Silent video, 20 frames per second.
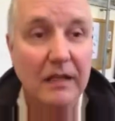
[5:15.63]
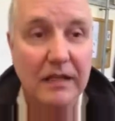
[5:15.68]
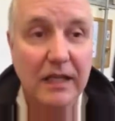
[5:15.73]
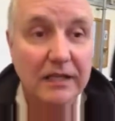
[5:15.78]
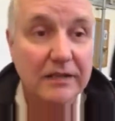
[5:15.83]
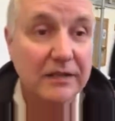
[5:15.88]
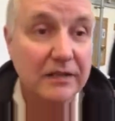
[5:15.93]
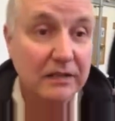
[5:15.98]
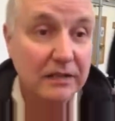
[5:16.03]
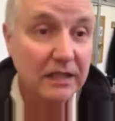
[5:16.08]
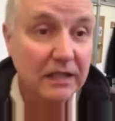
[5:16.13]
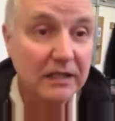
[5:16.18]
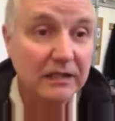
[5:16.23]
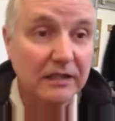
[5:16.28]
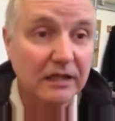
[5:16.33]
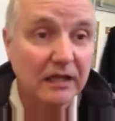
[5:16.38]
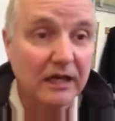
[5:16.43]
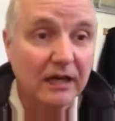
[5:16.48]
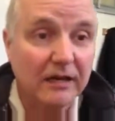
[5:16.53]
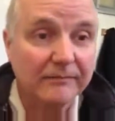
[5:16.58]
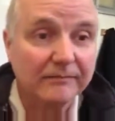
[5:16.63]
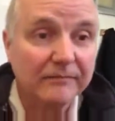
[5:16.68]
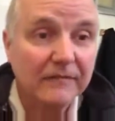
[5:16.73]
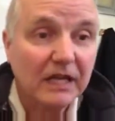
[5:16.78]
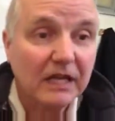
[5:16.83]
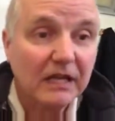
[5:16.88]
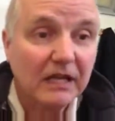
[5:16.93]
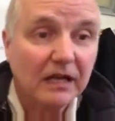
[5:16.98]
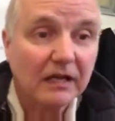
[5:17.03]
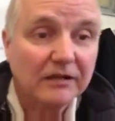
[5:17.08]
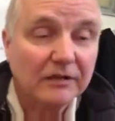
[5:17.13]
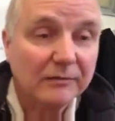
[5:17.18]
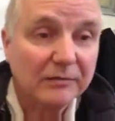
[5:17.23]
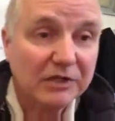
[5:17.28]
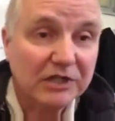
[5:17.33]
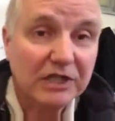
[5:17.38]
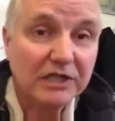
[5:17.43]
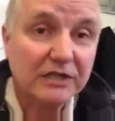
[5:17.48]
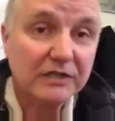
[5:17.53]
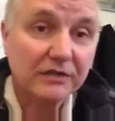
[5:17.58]
Yes, indeed. The
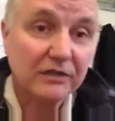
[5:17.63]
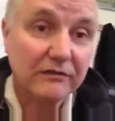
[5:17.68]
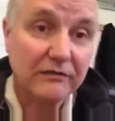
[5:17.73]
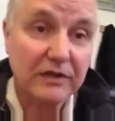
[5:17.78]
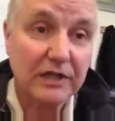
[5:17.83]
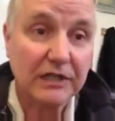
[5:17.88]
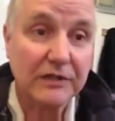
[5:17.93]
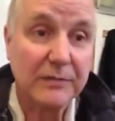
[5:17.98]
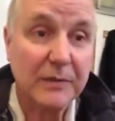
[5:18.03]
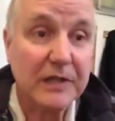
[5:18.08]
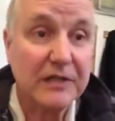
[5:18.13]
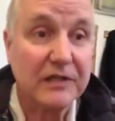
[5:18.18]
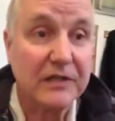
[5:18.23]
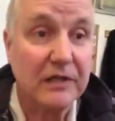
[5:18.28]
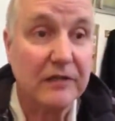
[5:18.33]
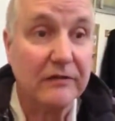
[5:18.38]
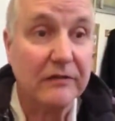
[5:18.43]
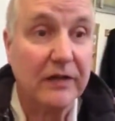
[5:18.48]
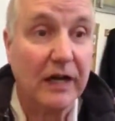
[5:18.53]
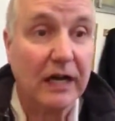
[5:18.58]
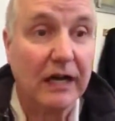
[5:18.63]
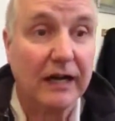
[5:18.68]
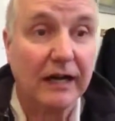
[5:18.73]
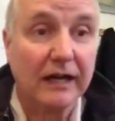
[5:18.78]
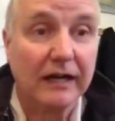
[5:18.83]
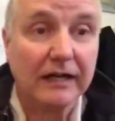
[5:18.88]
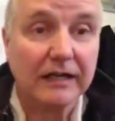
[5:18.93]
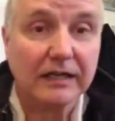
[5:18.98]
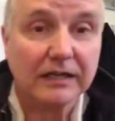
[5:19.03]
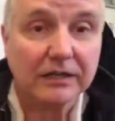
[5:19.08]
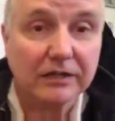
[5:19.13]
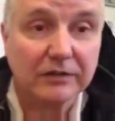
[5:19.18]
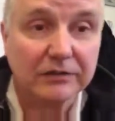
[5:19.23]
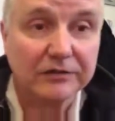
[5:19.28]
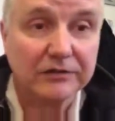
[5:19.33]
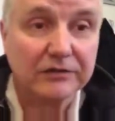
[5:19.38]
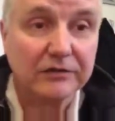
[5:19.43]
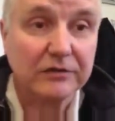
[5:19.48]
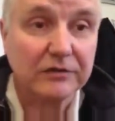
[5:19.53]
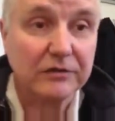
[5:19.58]
machine is not very expensive. It
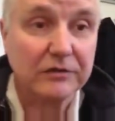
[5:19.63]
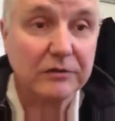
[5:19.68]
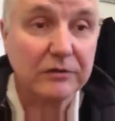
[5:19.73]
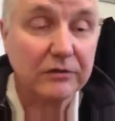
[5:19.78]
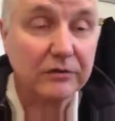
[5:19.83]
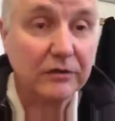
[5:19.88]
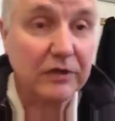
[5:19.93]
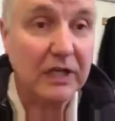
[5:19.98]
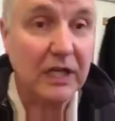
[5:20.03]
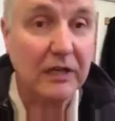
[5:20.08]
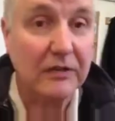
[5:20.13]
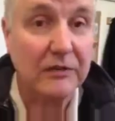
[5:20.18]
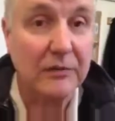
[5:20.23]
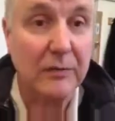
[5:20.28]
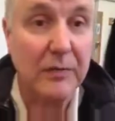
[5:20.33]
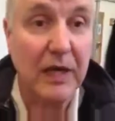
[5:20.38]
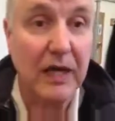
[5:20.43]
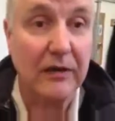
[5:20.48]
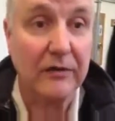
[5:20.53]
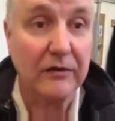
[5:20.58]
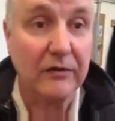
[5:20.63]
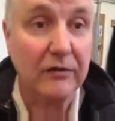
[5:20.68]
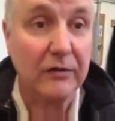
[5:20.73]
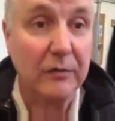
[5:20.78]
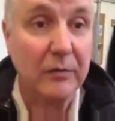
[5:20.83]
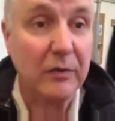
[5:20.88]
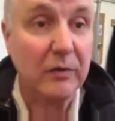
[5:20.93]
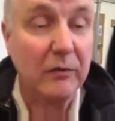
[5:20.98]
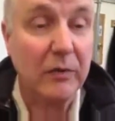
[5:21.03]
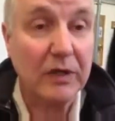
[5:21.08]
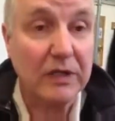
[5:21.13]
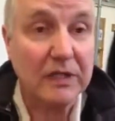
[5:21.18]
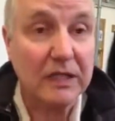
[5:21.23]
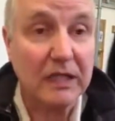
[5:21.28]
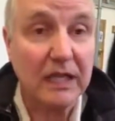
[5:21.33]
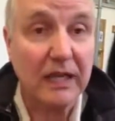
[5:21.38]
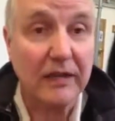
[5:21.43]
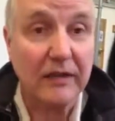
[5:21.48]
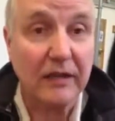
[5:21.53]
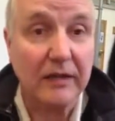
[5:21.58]
costs £200 or £300 to put one
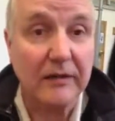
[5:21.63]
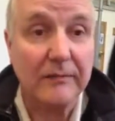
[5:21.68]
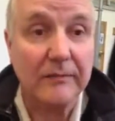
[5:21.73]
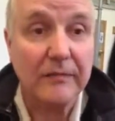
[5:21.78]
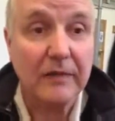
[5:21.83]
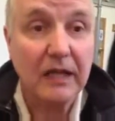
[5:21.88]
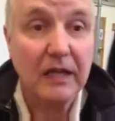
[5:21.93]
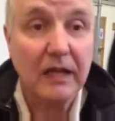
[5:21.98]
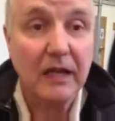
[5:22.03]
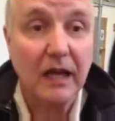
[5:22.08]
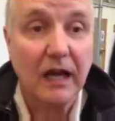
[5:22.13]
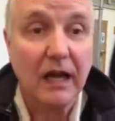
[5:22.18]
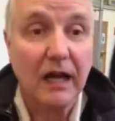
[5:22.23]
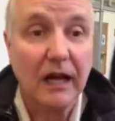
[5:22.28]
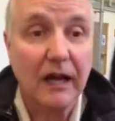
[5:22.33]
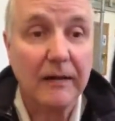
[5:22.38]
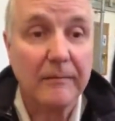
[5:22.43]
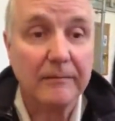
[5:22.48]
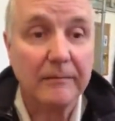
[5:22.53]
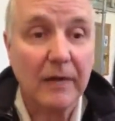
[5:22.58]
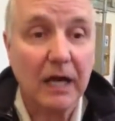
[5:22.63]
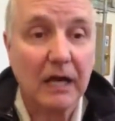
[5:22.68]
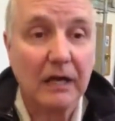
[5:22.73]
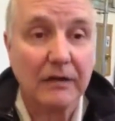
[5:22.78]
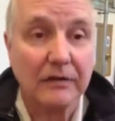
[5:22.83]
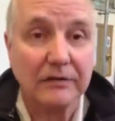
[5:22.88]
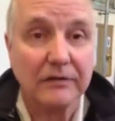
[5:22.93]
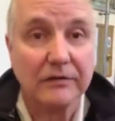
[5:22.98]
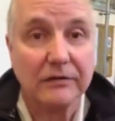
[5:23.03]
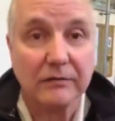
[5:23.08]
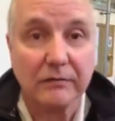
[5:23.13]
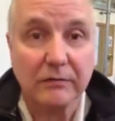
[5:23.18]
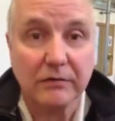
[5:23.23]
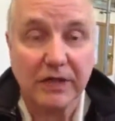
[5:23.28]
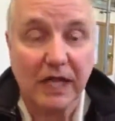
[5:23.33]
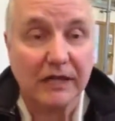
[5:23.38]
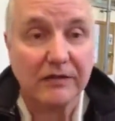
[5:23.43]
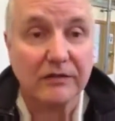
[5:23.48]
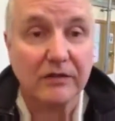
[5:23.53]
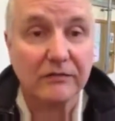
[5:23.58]
together, and
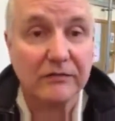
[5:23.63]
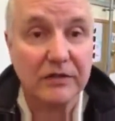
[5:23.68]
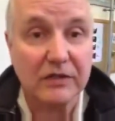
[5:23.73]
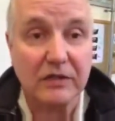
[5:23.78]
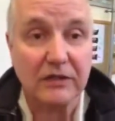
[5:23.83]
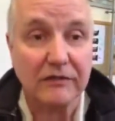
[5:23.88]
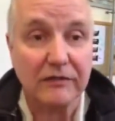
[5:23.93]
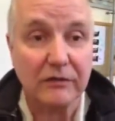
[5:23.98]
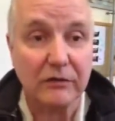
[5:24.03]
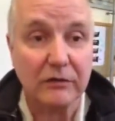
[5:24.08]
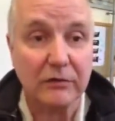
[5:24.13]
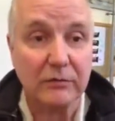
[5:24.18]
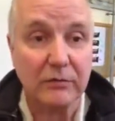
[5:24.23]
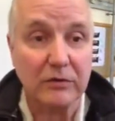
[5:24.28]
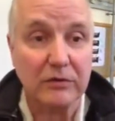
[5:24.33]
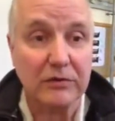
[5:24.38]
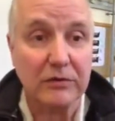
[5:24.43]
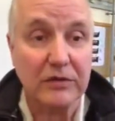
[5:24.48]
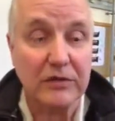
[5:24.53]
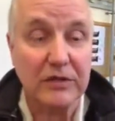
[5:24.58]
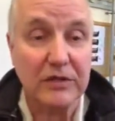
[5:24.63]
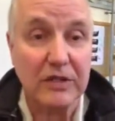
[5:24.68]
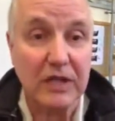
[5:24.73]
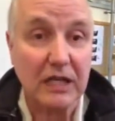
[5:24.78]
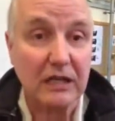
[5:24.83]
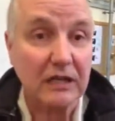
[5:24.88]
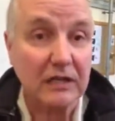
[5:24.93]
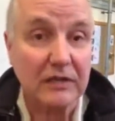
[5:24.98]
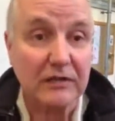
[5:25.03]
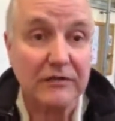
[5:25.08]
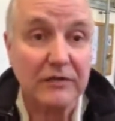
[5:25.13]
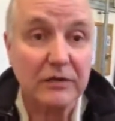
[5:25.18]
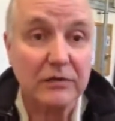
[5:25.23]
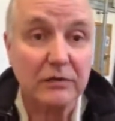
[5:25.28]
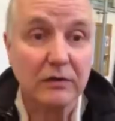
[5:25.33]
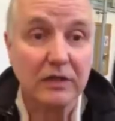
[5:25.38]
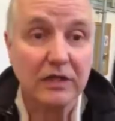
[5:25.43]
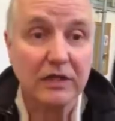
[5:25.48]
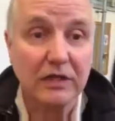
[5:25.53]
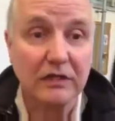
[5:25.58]
that's obviously affordable to a single
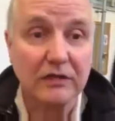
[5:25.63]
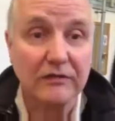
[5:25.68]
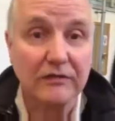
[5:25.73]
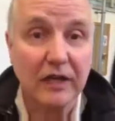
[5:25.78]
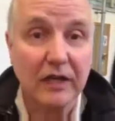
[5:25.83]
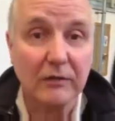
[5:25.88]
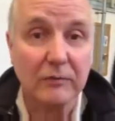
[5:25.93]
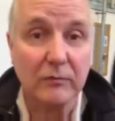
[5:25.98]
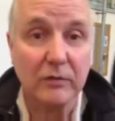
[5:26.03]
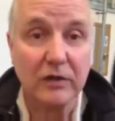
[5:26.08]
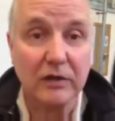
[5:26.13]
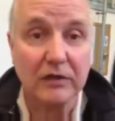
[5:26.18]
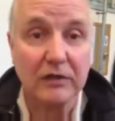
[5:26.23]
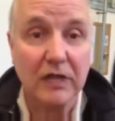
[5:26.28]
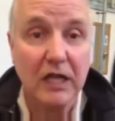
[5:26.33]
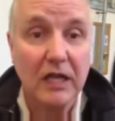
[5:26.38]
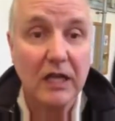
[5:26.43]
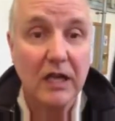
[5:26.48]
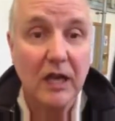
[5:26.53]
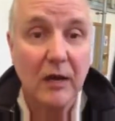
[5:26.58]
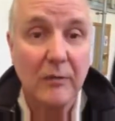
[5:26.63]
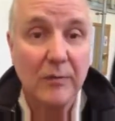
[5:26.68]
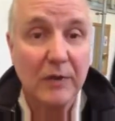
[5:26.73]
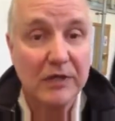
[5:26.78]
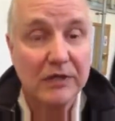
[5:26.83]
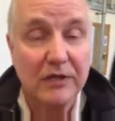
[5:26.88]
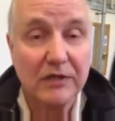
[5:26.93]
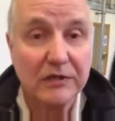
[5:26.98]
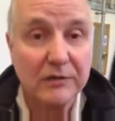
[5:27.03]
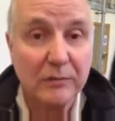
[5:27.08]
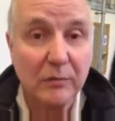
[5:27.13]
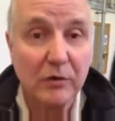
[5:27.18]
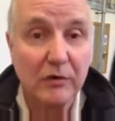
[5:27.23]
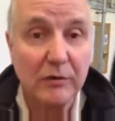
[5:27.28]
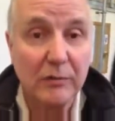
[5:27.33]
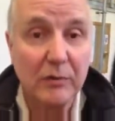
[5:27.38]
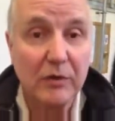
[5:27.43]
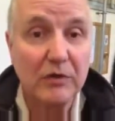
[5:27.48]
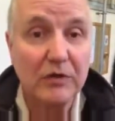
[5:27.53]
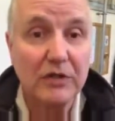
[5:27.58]
individual in the developed world, but a small
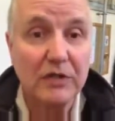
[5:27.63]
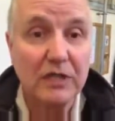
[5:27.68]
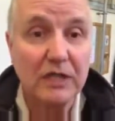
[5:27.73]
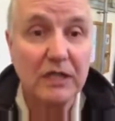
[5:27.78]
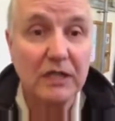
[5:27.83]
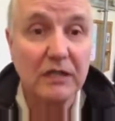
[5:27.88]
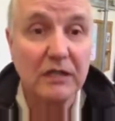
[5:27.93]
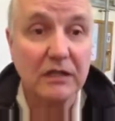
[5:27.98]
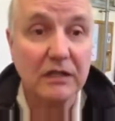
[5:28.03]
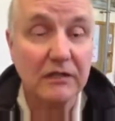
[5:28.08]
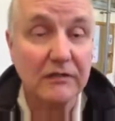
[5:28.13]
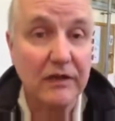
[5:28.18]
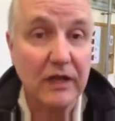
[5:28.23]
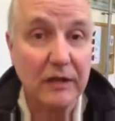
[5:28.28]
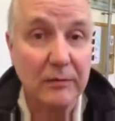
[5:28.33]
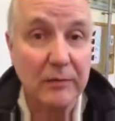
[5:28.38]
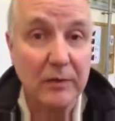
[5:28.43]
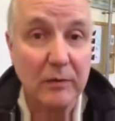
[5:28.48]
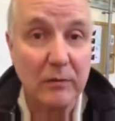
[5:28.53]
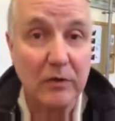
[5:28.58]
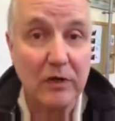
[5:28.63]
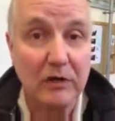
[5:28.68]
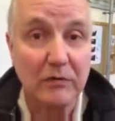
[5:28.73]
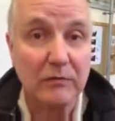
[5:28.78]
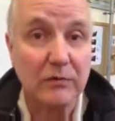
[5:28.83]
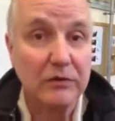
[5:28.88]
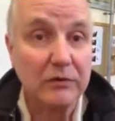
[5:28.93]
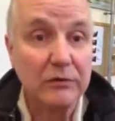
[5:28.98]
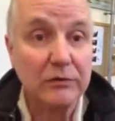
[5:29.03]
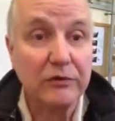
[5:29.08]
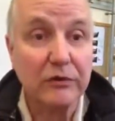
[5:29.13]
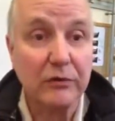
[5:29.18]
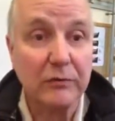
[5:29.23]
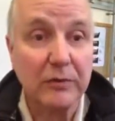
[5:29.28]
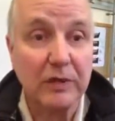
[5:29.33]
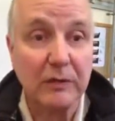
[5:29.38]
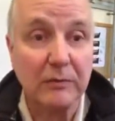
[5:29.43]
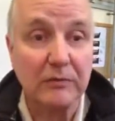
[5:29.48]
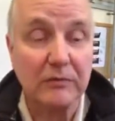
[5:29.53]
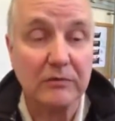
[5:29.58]
community in the developing world would also
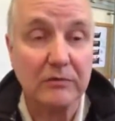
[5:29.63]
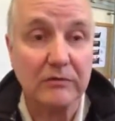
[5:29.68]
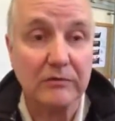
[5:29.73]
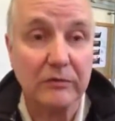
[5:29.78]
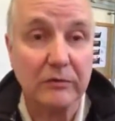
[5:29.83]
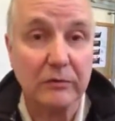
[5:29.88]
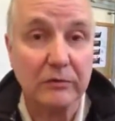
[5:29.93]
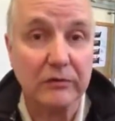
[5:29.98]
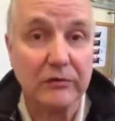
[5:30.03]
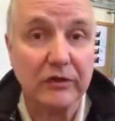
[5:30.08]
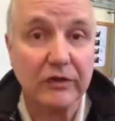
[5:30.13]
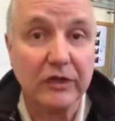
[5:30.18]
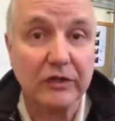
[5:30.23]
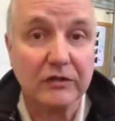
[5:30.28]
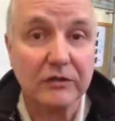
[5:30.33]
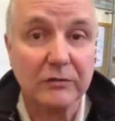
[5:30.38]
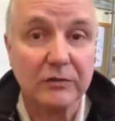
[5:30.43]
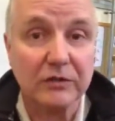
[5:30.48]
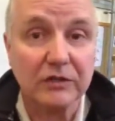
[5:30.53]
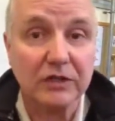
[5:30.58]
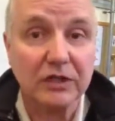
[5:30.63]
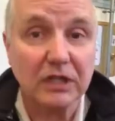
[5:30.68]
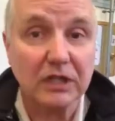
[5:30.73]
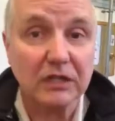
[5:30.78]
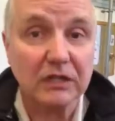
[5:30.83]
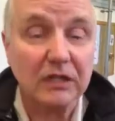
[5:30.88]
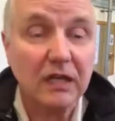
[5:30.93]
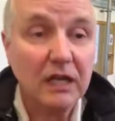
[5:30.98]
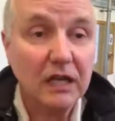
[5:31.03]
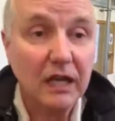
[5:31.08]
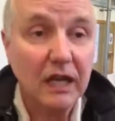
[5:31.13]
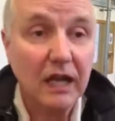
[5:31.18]
be able to afford such a machine.